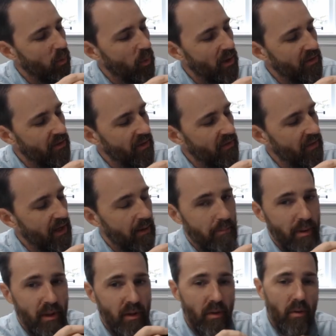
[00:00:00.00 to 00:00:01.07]
So within
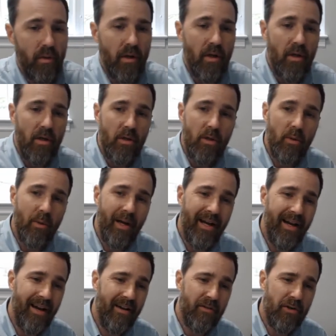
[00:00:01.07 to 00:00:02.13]
that bone,
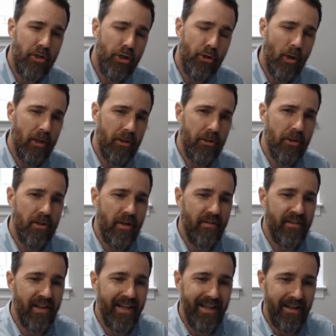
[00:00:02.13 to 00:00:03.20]
you have
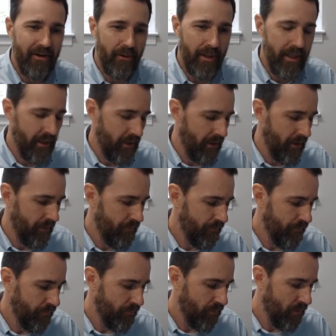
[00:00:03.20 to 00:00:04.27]
structures of the inner
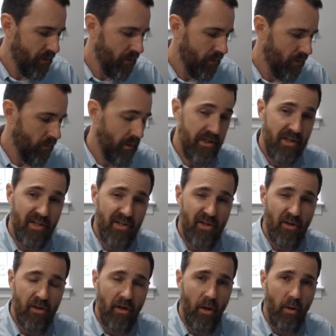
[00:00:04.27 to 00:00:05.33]
ear, which
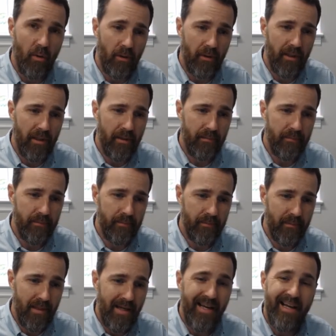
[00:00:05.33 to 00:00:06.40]
is your cochlea
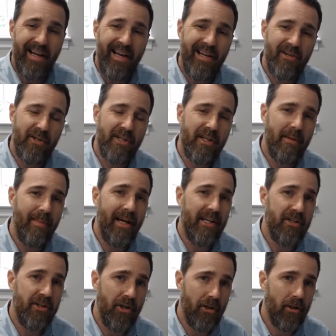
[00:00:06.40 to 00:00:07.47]
and your
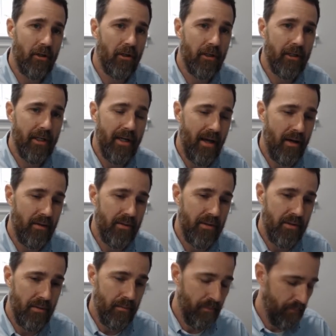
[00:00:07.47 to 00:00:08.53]
semicircular
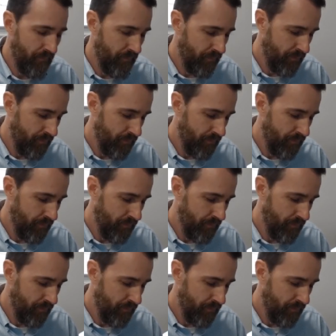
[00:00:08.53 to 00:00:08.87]
canals.